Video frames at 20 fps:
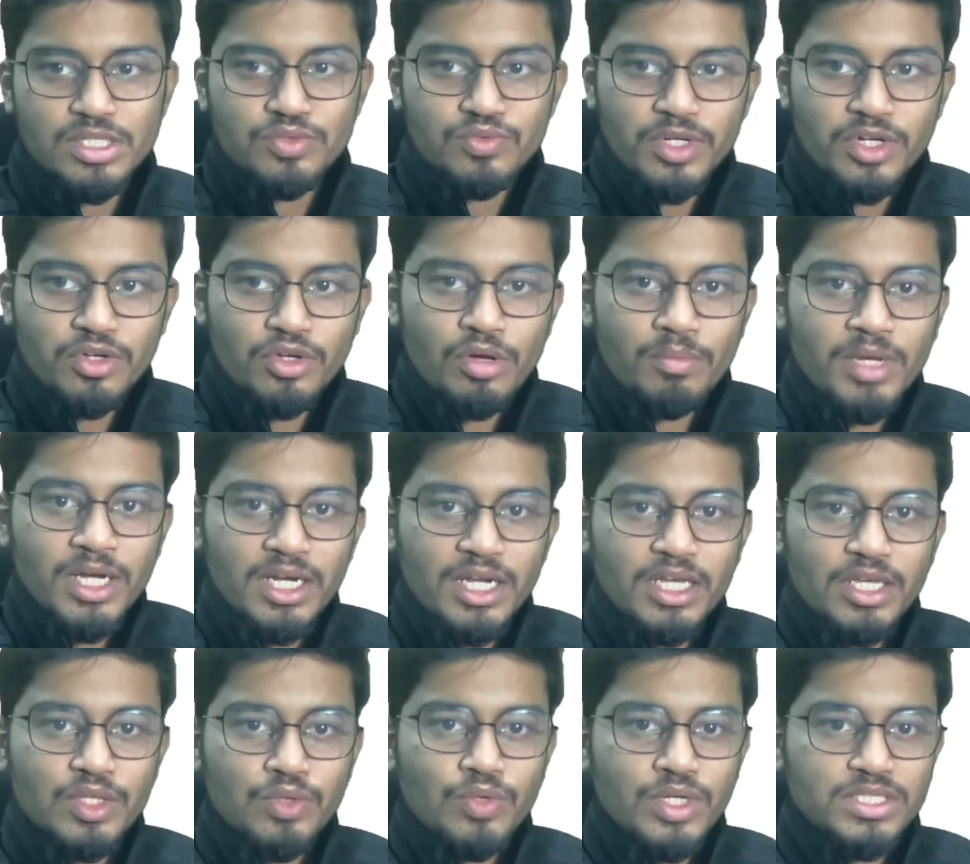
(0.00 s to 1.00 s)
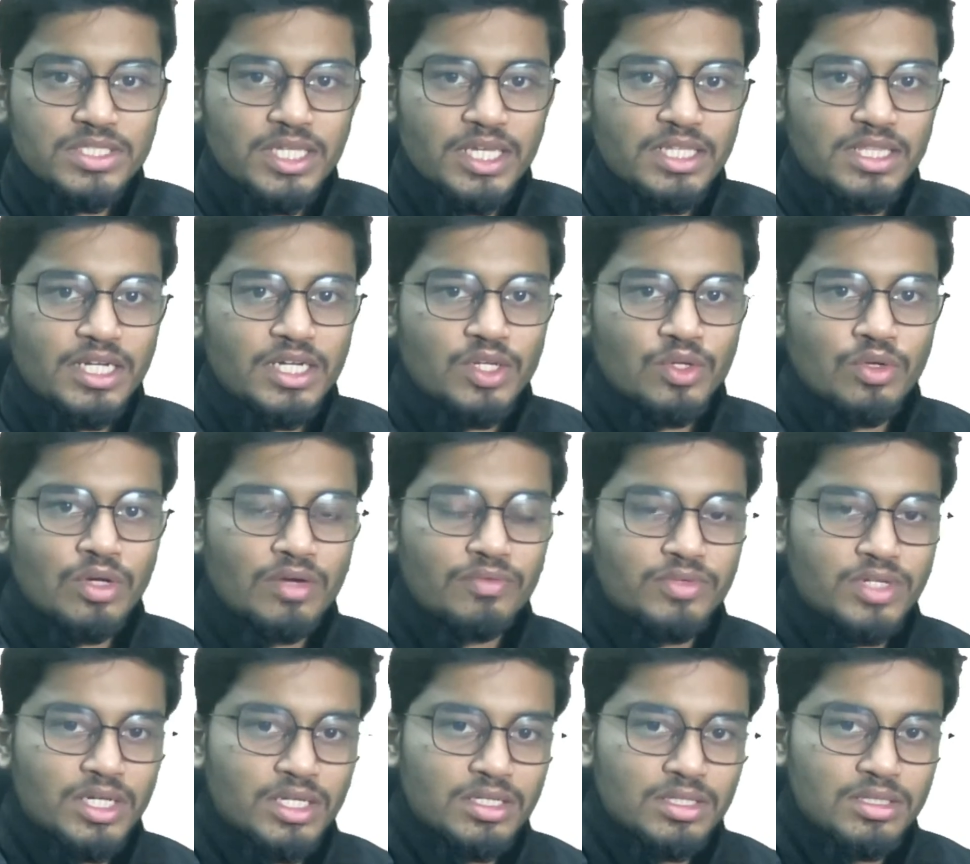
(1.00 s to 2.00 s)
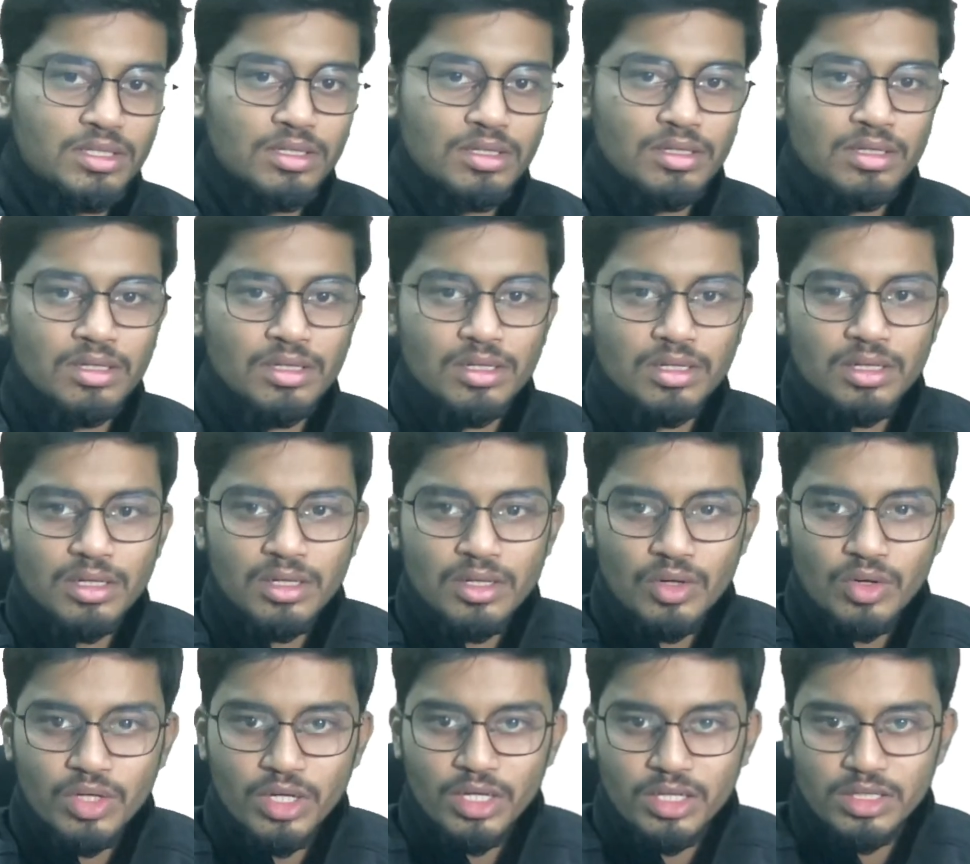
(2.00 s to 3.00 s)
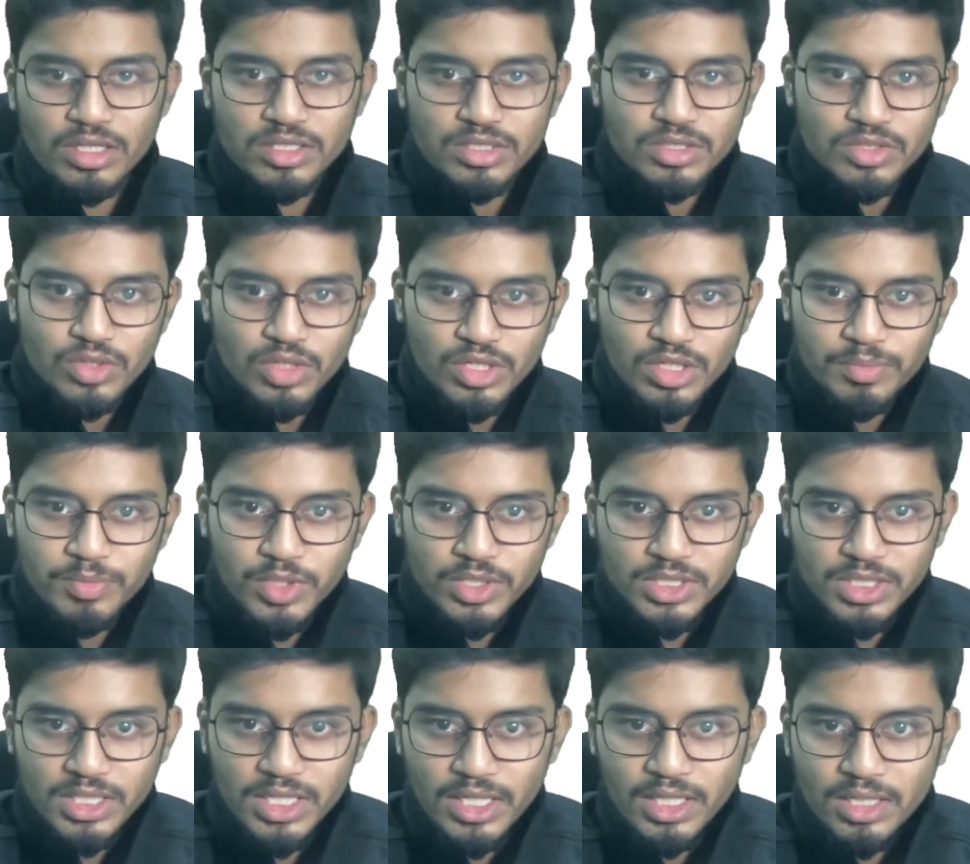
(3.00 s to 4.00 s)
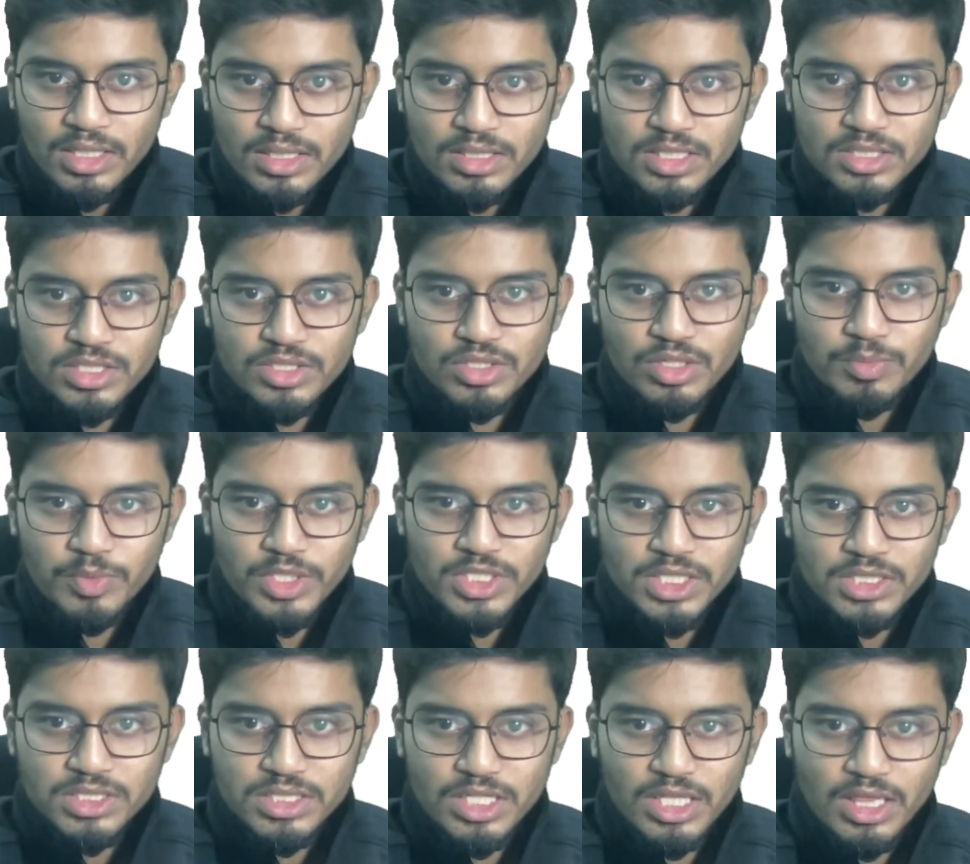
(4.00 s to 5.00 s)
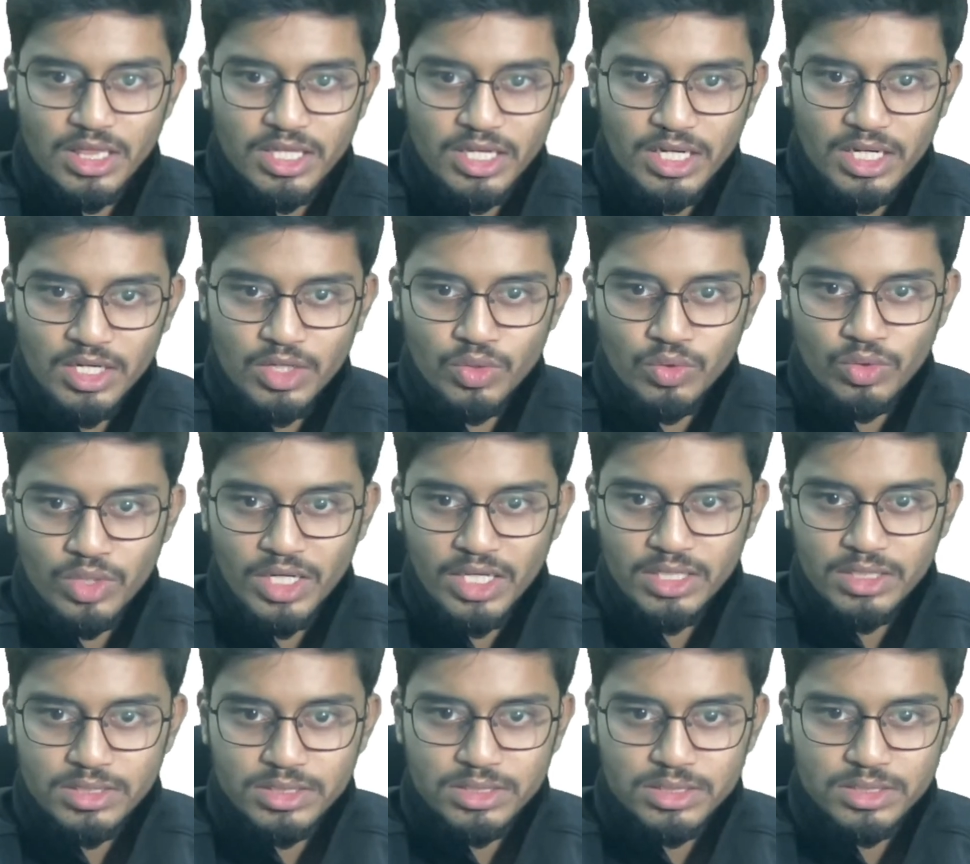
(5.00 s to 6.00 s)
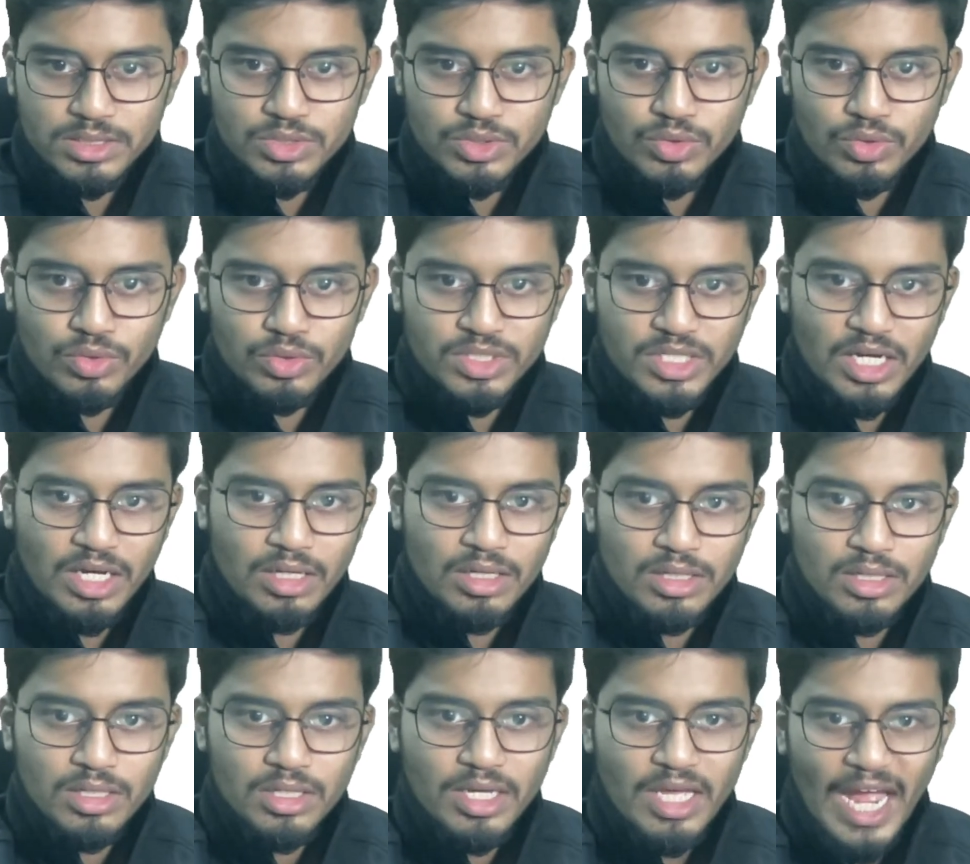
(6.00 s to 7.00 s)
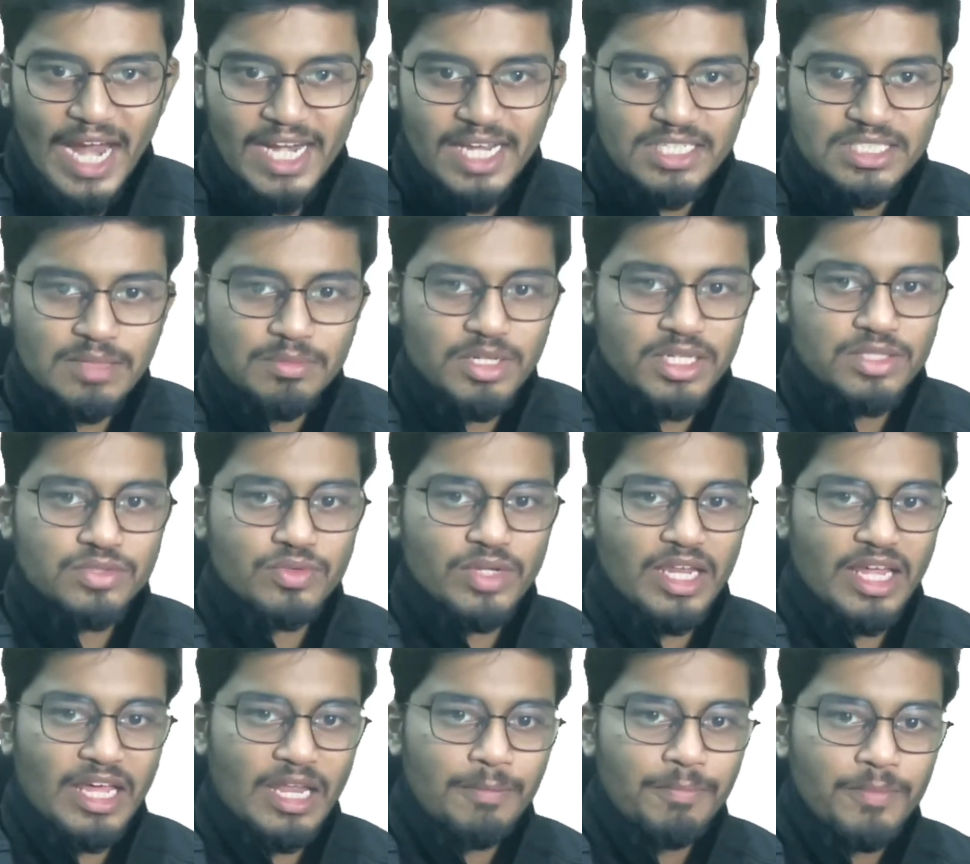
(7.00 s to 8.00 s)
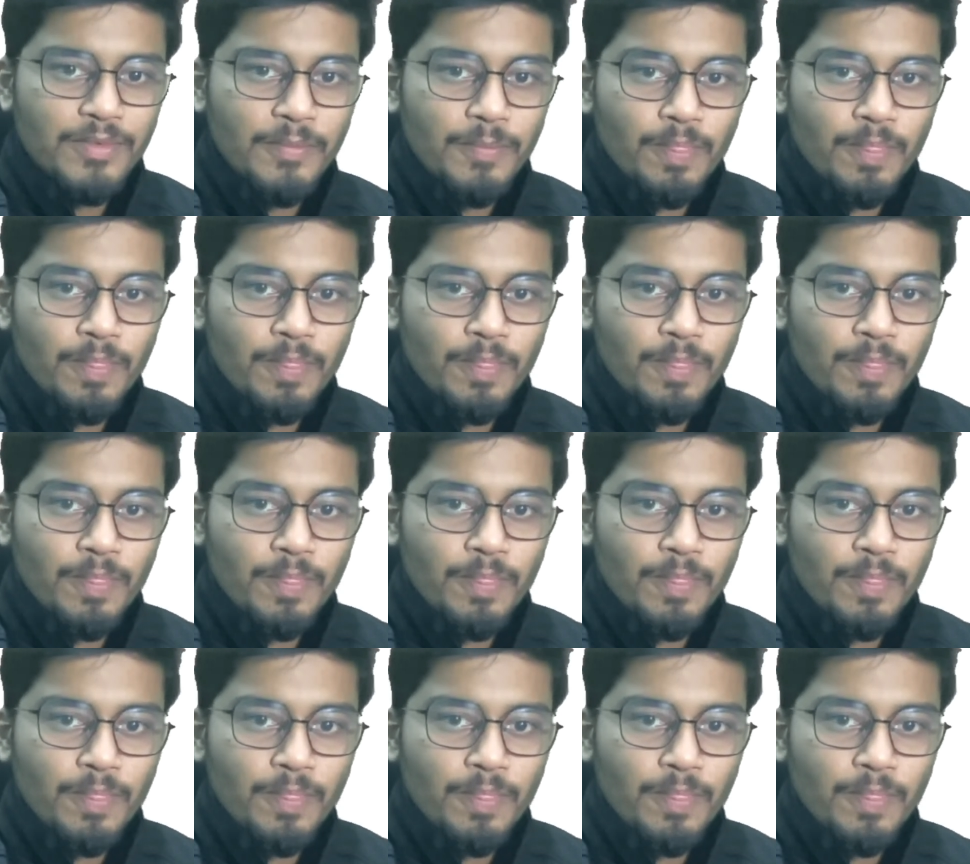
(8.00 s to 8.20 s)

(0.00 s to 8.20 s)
is one drawback. Like, you are saying that you have done, okay, this is not your project, right? This is your project. Still there are no links. So yeah, adding some links will help.